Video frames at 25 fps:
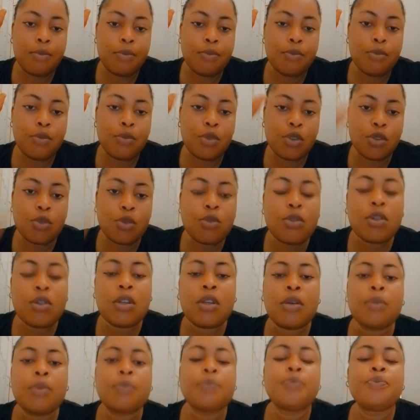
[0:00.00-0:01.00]
persona,
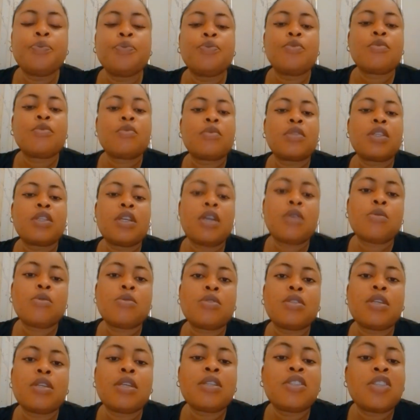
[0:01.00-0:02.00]
I would
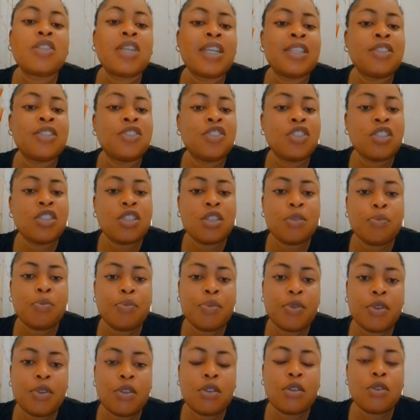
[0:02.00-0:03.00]
say
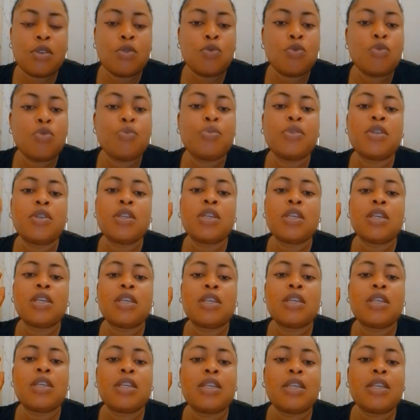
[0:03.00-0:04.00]
ChatGPT will be
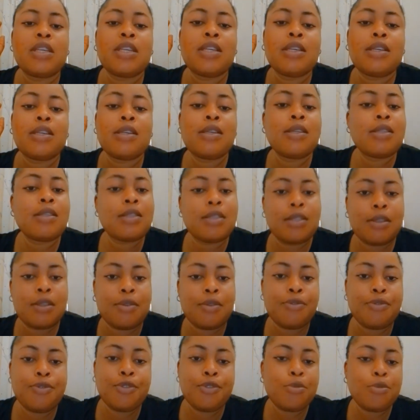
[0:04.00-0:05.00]
easy
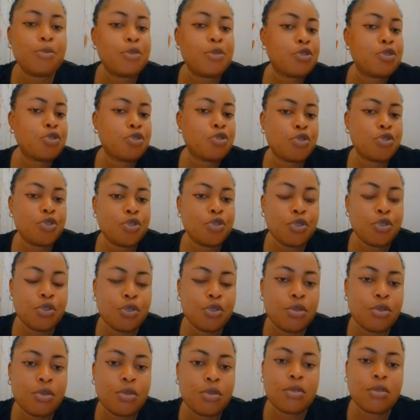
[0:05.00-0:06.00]
for me to
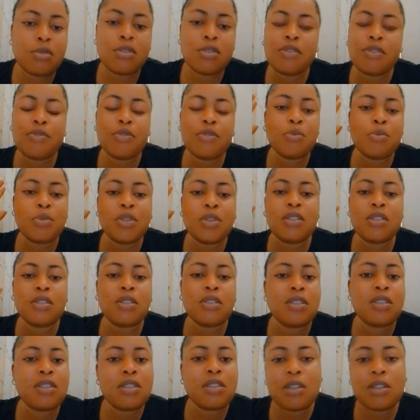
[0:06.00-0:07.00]
use, giving me the
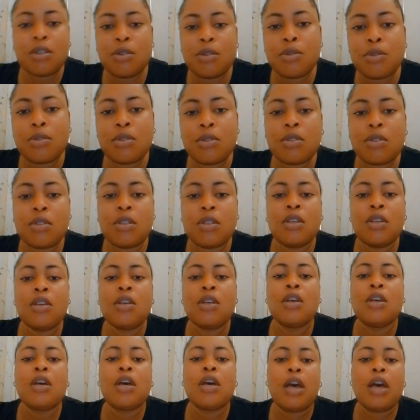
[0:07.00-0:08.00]
details
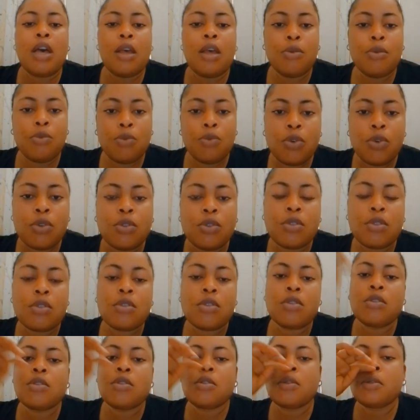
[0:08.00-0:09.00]
I
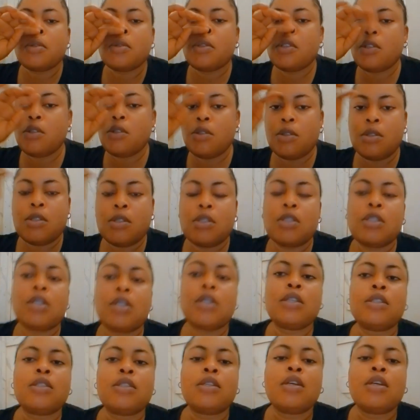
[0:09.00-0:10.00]
want. You understand?